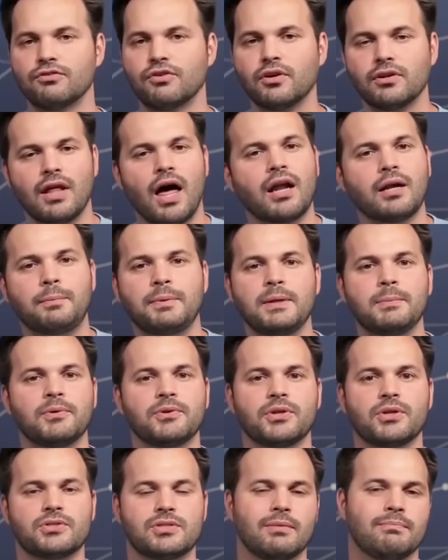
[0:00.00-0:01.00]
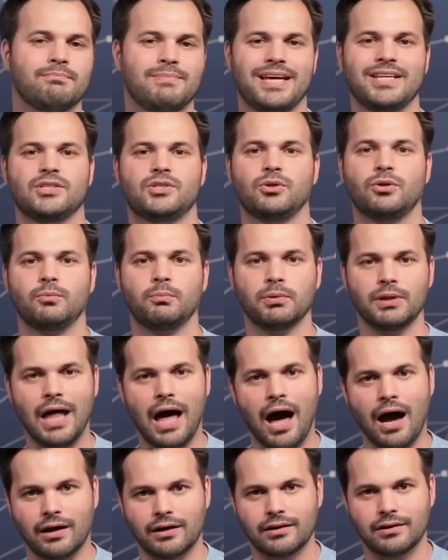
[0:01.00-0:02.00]
For a lot of people, there's a mental
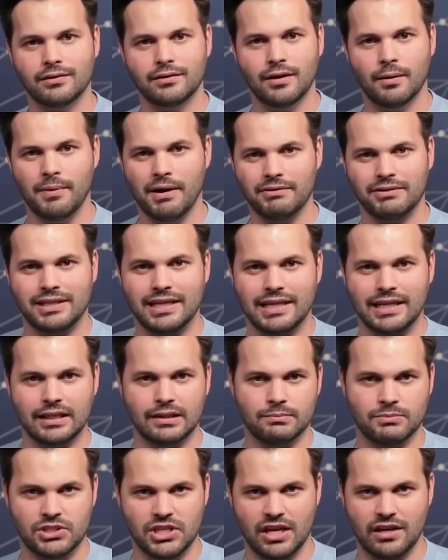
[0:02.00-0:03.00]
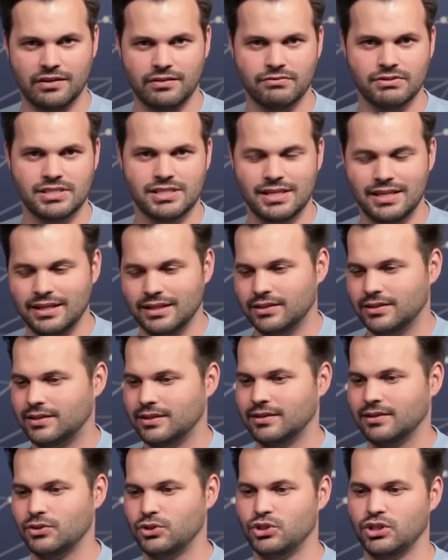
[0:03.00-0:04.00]
block about getting themselves
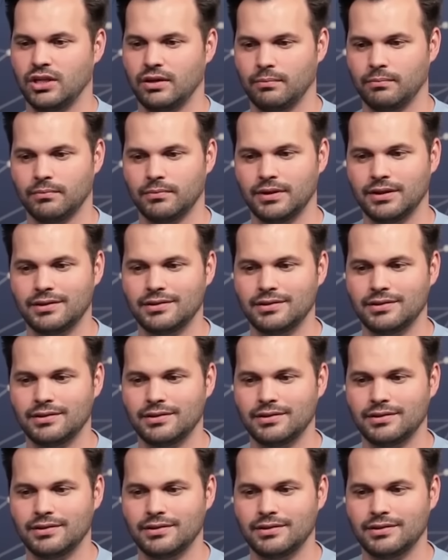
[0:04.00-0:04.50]
into the gym.